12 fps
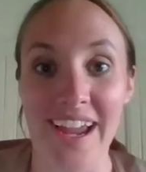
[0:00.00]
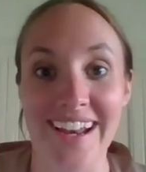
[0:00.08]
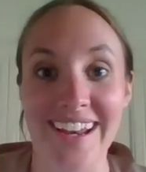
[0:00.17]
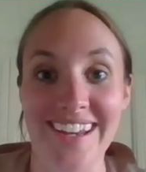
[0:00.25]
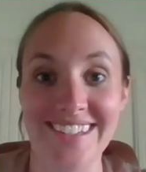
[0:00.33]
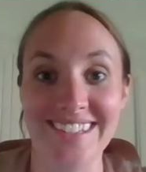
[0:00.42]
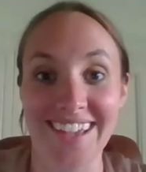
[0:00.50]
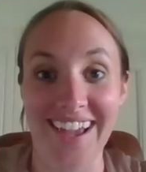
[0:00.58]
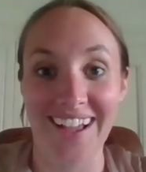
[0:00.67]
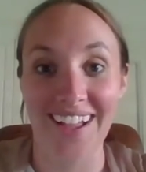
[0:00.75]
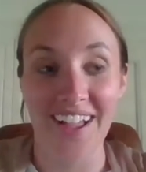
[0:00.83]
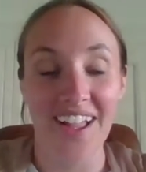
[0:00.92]
and he's
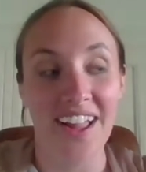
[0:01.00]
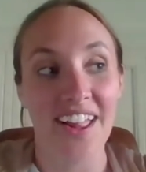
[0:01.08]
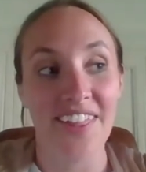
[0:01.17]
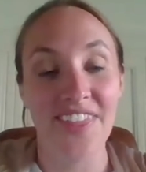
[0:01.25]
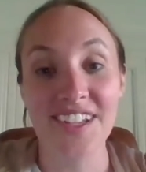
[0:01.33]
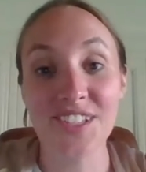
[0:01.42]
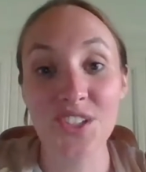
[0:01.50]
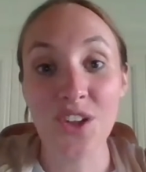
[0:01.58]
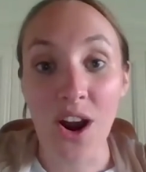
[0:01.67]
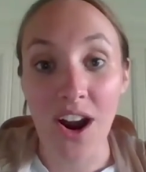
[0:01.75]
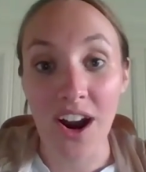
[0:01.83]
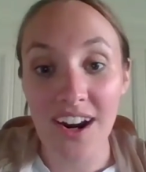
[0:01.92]
like, this
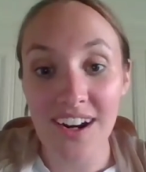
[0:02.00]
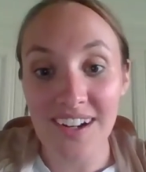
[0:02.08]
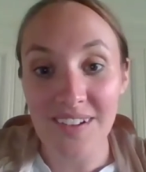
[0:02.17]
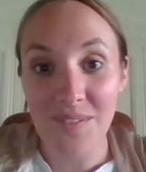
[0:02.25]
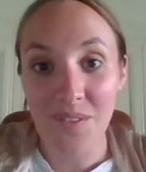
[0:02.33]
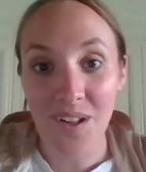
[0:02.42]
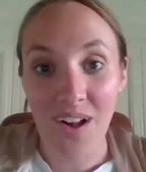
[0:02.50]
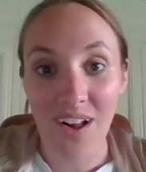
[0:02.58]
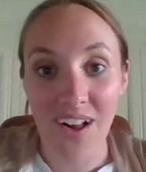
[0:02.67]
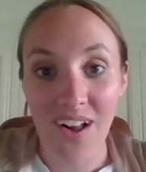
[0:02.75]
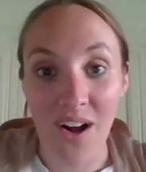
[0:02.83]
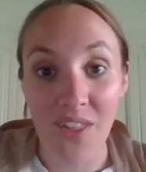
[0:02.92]
car
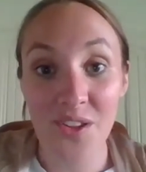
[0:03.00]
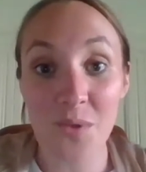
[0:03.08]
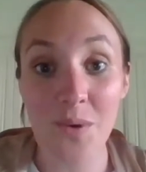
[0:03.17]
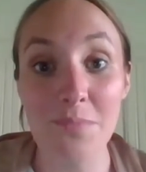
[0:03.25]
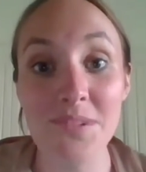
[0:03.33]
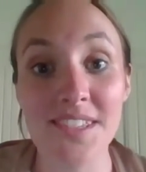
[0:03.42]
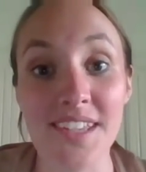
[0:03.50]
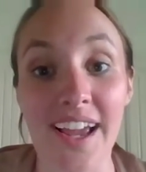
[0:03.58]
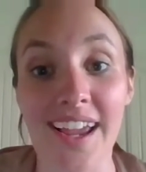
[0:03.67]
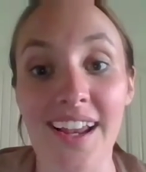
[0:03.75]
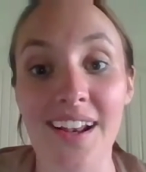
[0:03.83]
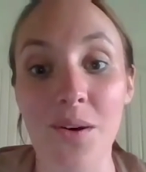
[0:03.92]
on their
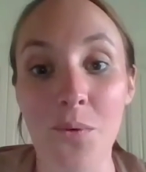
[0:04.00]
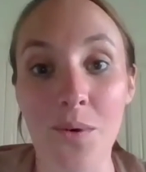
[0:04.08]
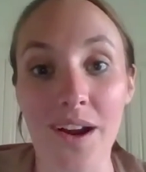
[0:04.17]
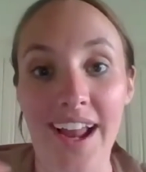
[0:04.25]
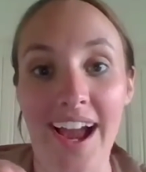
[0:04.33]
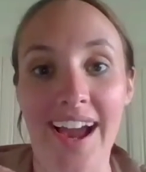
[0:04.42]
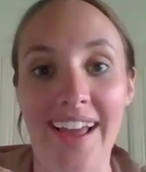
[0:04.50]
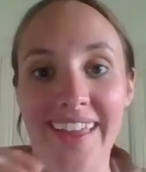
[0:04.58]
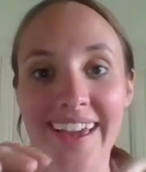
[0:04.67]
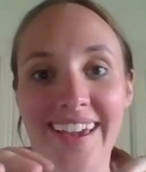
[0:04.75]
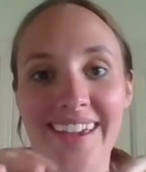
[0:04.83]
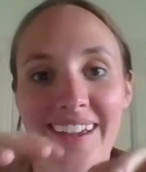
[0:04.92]
website, what had
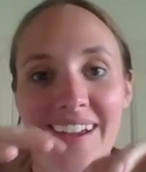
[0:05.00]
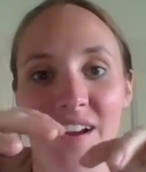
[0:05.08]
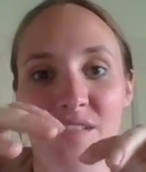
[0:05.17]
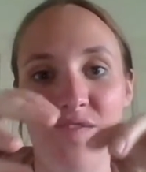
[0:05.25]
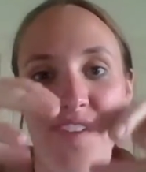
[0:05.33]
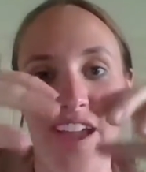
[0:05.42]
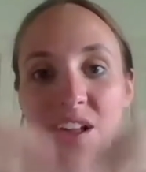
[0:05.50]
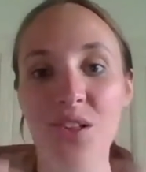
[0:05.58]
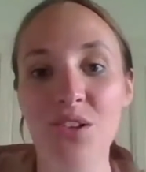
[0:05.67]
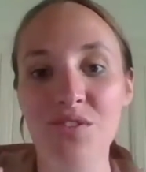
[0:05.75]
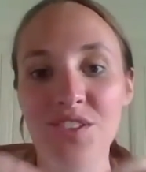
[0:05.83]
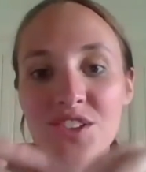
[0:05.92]
like a veil
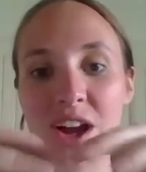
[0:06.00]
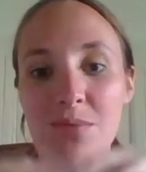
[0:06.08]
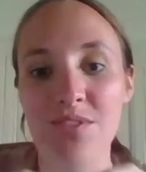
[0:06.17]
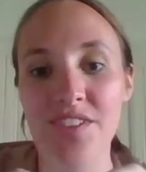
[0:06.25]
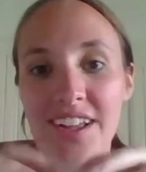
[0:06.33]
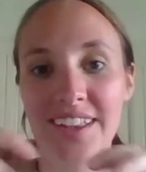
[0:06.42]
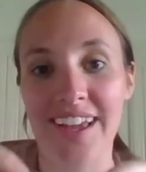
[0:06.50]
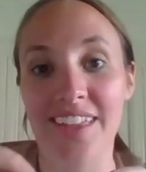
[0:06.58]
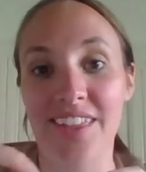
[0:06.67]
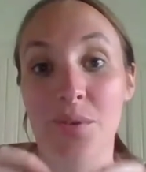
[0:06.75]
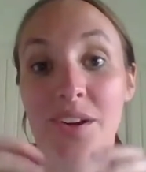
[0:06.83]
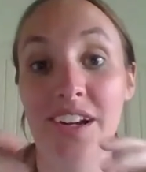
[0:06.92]
over top of it, like
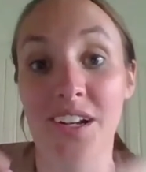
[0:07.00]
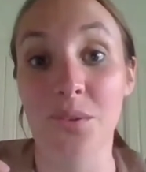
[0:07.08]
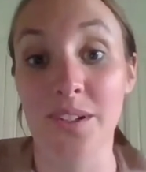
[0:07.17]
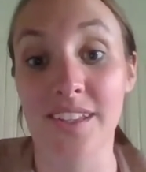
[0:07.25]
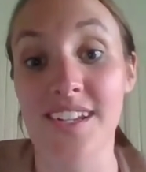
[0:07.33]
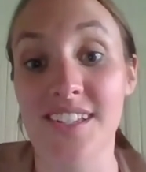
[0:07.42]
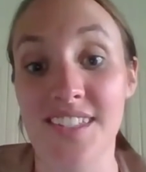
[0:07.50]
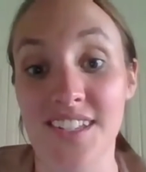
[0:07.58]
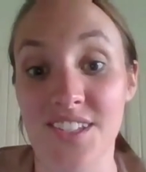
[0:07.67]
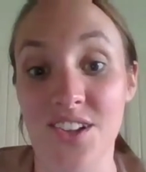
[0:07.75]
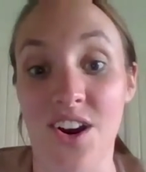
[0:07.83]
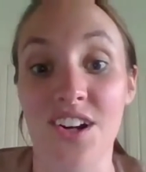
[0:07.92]
they were going to release
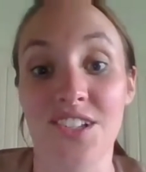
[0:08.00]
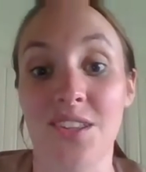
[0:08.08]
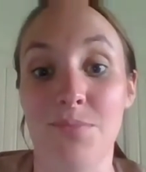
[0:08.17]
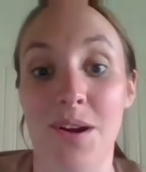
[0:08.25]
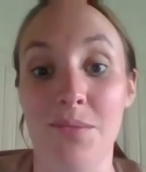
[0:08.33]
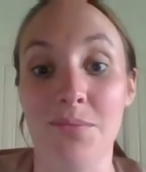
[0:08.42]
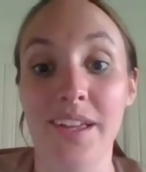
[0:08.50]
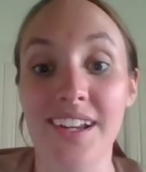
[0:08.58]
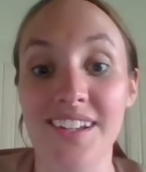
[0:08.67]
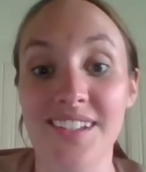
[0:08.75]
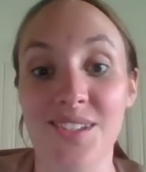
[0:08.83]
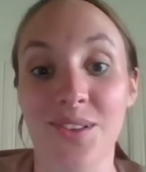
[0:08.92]
this car to the public.
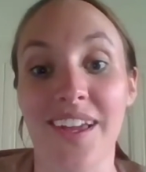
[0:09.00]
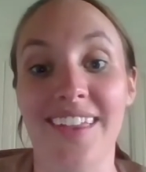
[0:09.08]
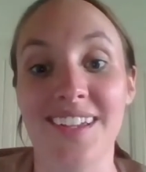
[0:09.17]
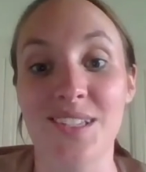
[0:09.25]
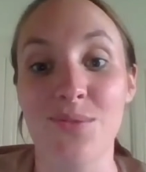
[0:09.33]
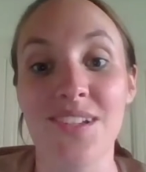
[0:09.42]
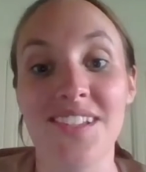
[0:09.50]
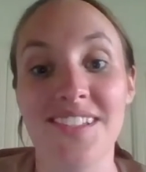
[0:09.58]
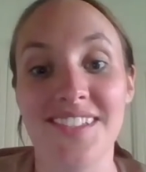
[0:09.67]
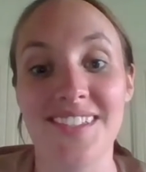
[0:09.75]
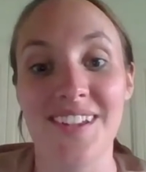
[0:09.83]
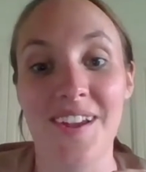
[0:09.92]
So like this
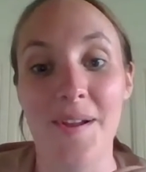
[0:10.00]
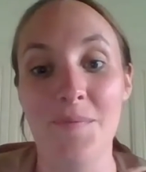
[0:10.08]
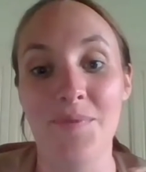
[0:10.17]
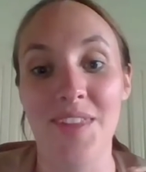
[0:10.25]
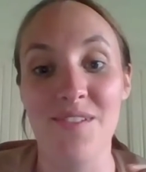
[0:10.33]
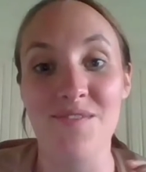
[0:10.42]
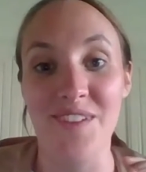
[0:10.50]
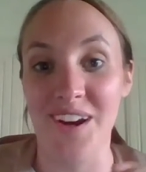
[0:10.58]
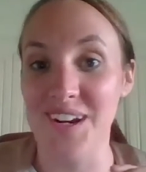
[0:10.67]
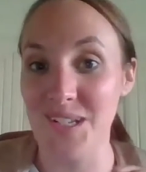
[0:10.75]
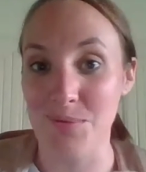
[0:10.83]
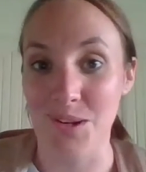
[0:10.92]
was a
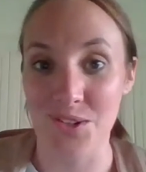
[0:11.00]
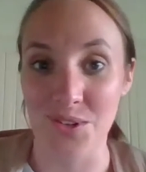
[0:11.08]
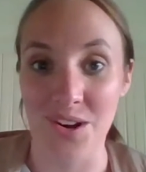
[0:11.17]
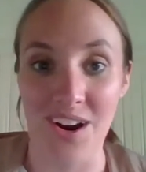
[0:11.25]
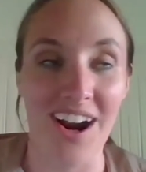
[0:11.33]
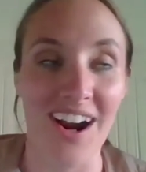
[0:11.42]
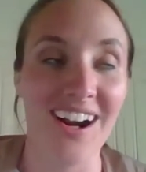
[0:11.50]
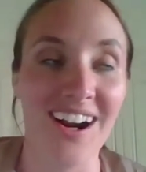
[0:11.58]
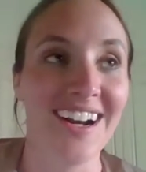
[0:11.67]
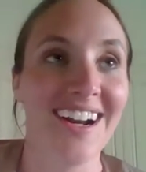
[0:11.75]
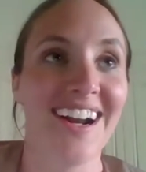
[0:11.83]
very special car.